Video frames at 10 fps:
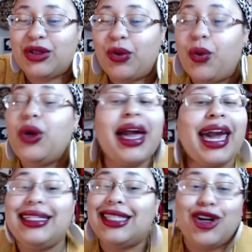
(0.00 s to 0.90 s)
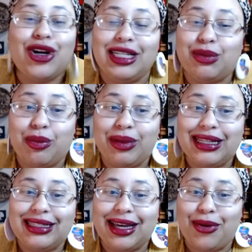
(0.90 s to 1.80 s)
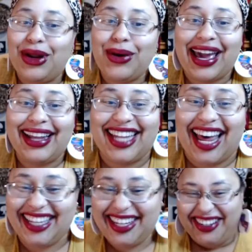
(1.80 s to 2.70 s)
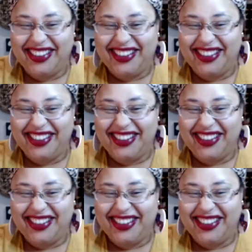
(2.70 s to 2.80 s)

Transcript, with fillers: What do I got to tell your husband, Melissa? What do I got to tell him?